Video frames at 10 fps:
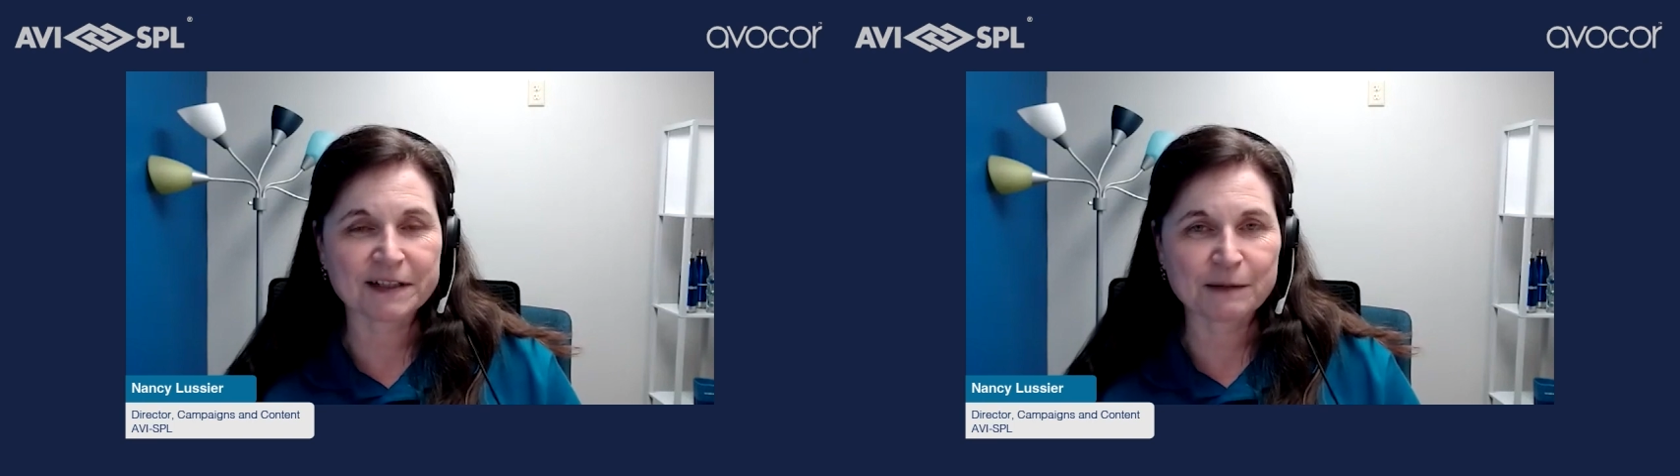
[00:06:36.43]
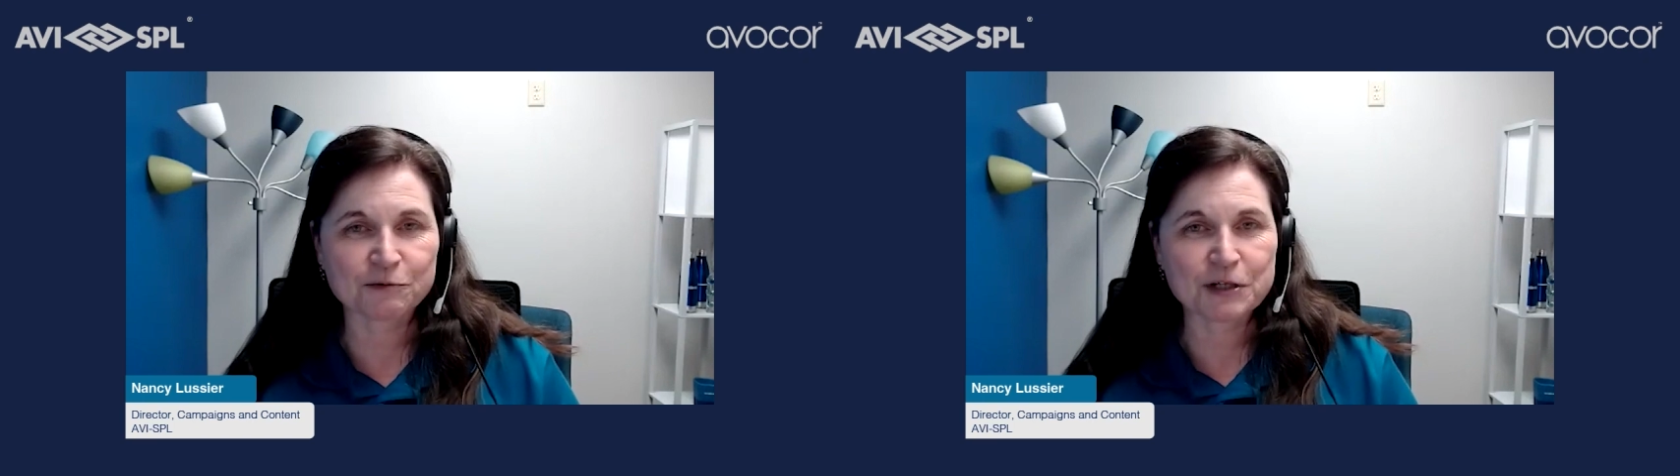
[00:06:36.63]

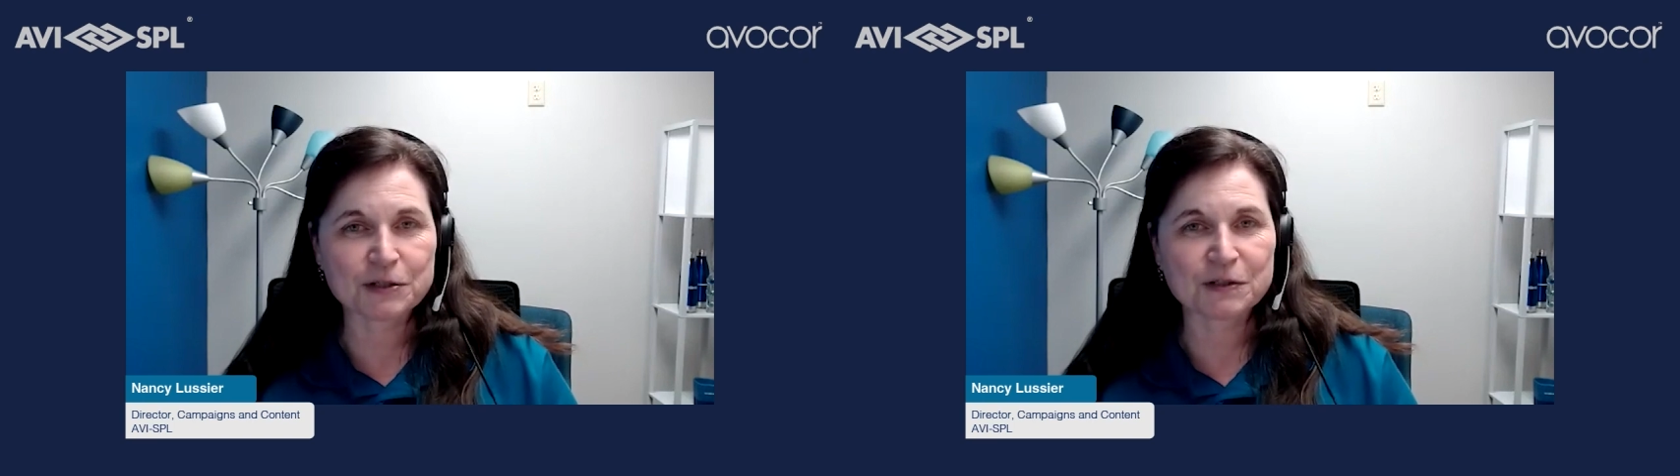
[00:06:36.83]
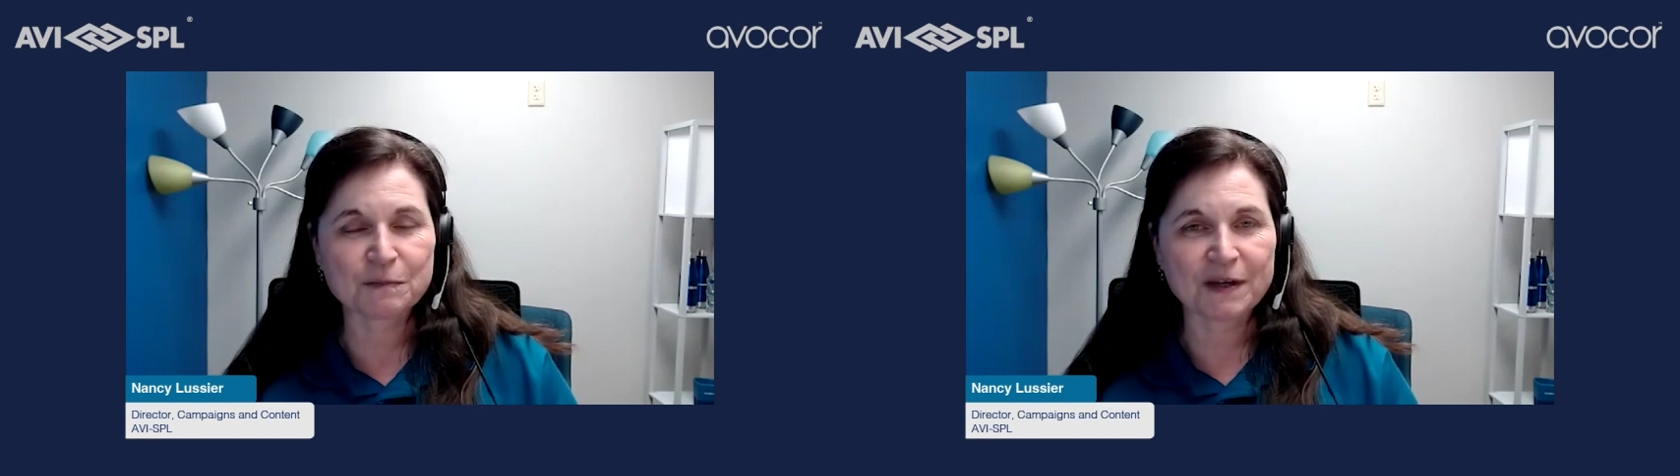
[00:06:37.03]

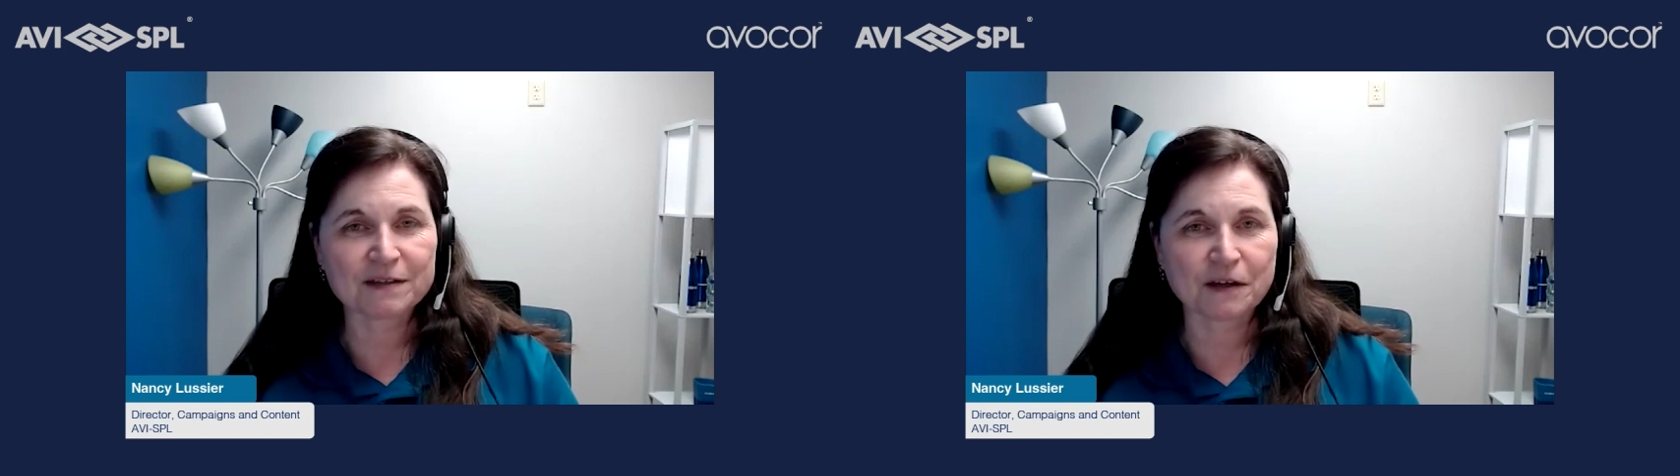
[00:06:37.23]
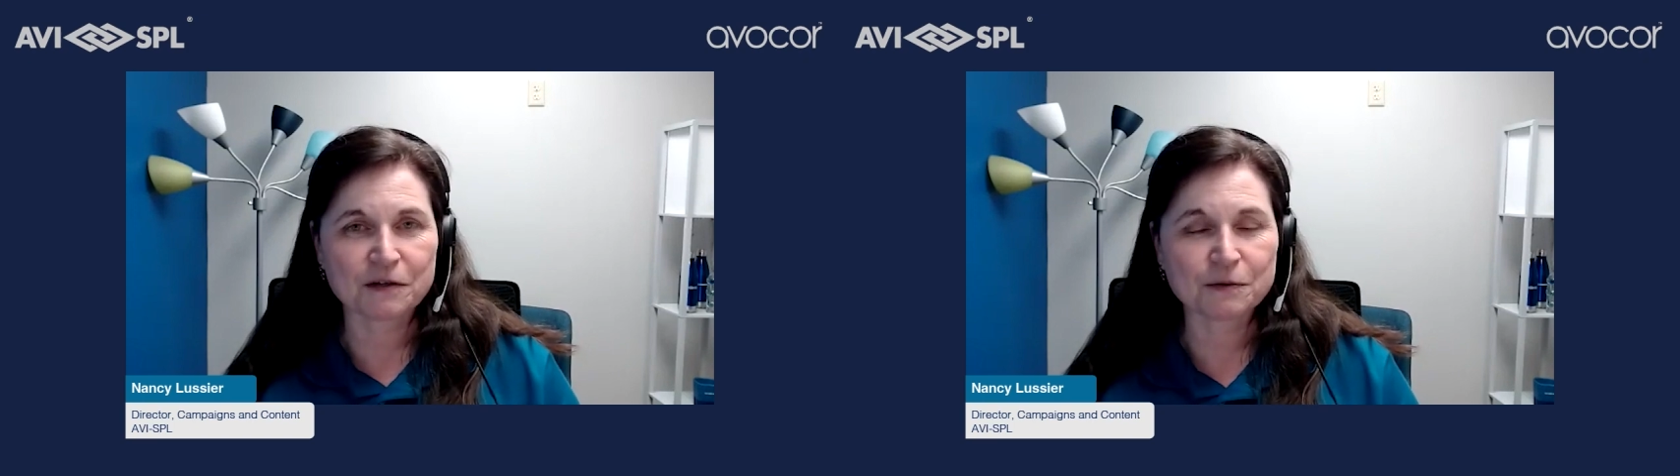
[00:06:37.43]
Collaboration
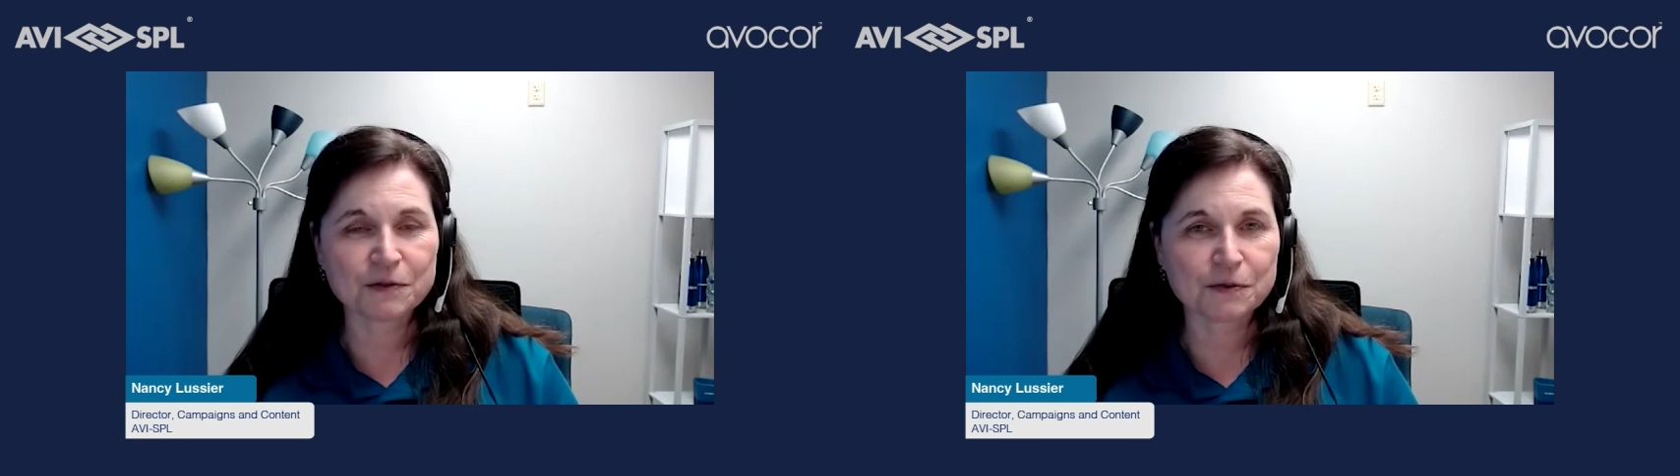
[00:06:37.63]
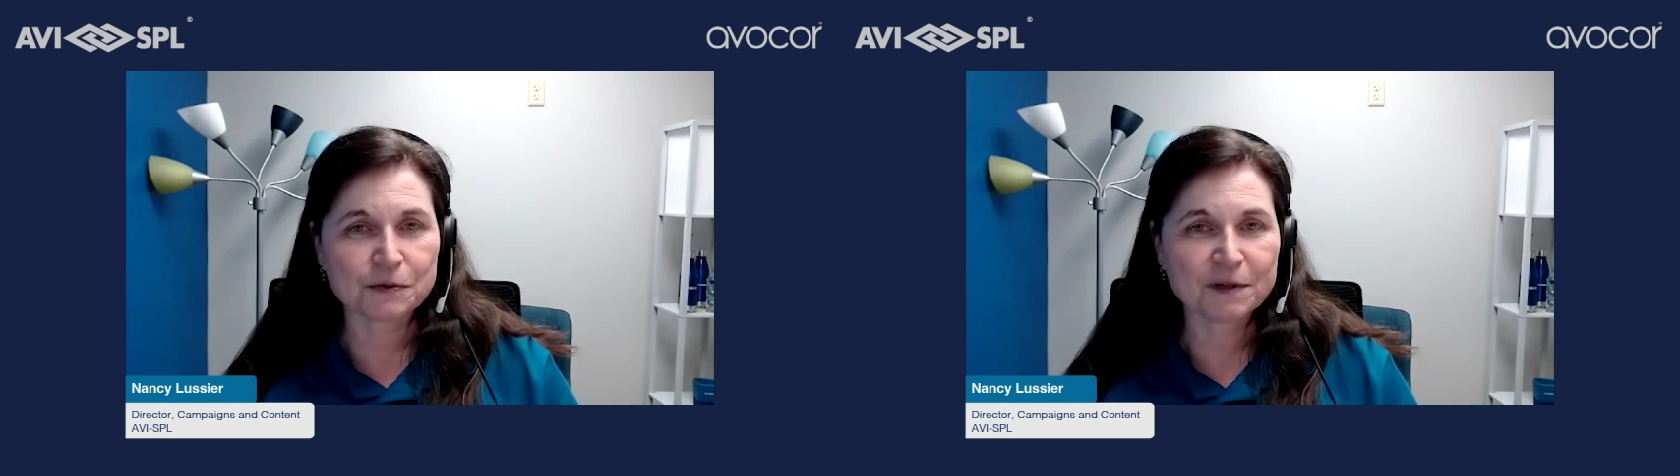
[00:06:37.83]
Space on
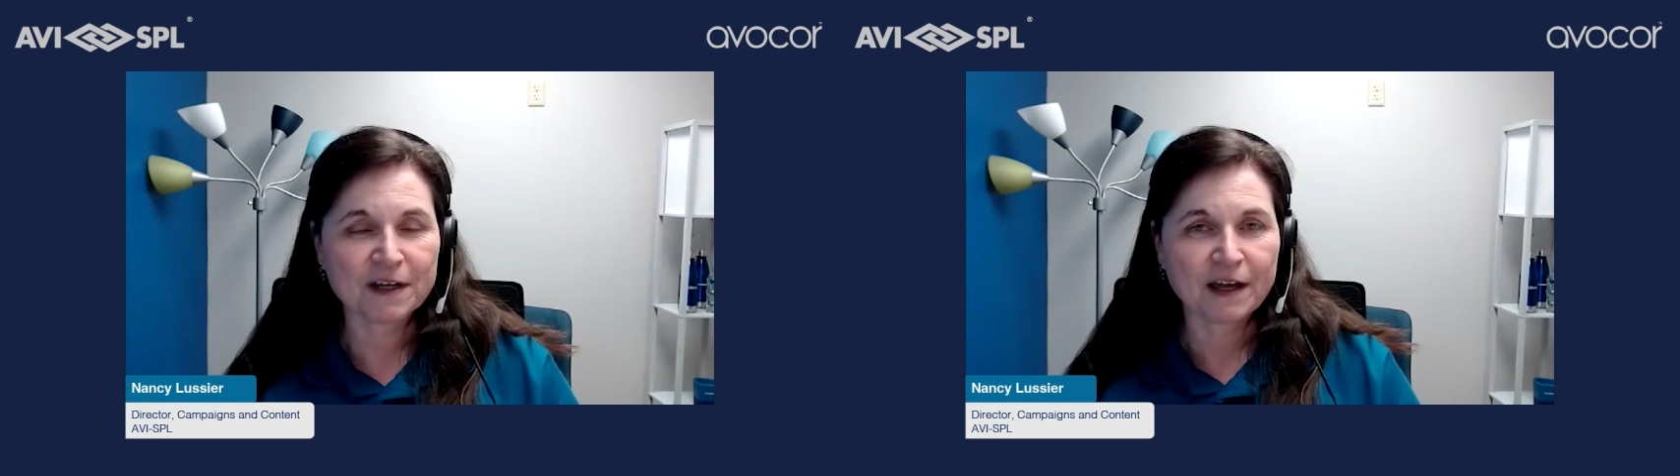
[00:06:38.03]
YouTube.